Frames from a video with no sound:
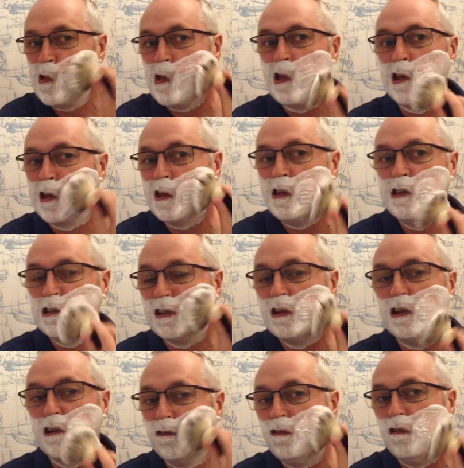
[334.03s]
And it is
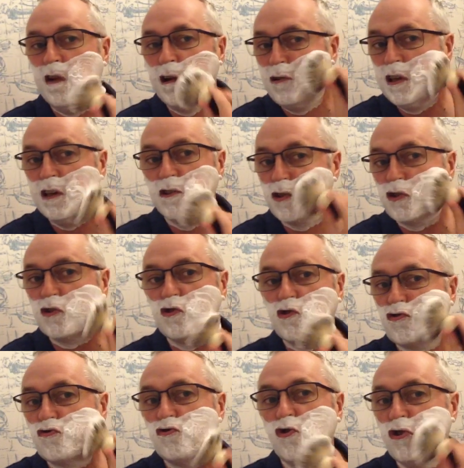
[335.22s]
a very
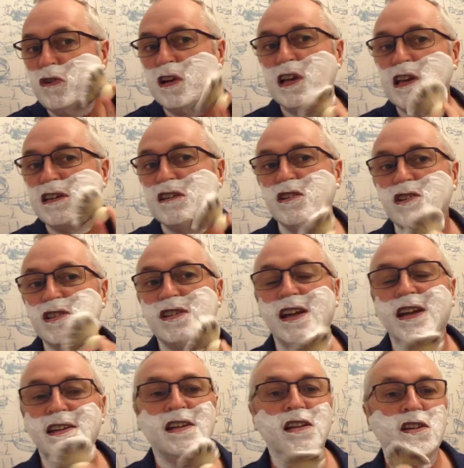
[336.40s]
strongly
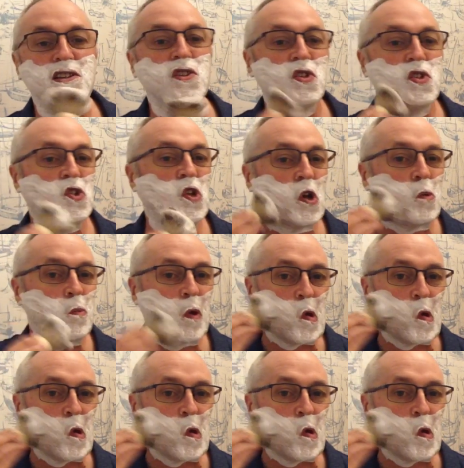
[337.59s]
scented soap.